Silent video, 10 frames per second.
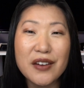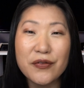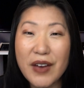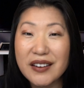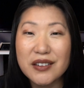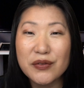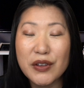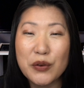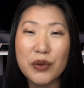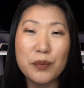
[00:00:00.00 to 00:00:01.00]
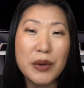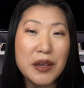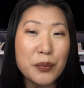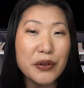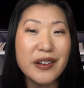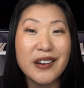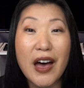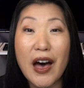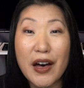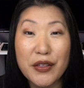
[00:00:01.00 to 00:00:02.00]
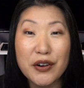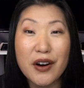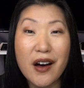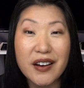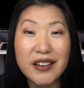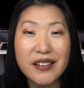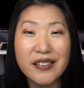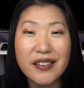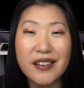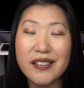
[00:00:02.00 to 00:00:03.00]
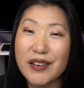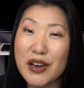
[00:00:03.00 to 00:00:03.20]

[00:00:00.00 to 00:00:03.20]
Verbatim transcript: effectively with people in other audiences,